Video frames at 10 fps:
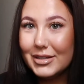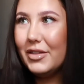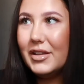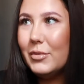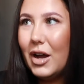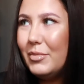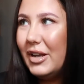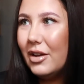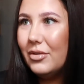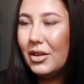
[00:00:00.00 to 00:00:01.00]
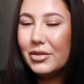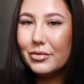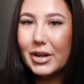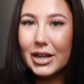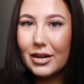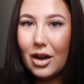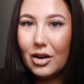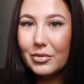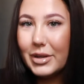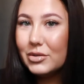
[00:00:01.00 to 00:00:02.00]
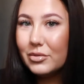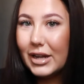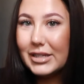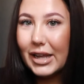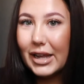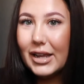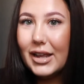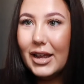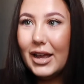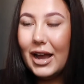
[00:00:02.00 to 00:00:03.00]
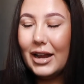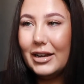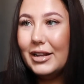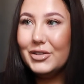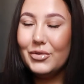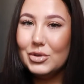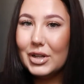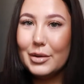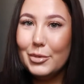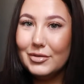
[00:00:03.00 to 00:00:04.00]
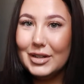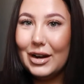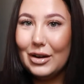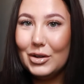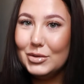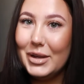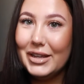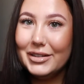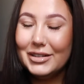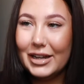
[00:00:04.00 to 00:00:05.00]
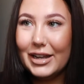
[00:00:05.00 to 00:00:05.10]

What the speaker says: I think I've been here for 3.5 weeks already, and it literally feels I moved in last week.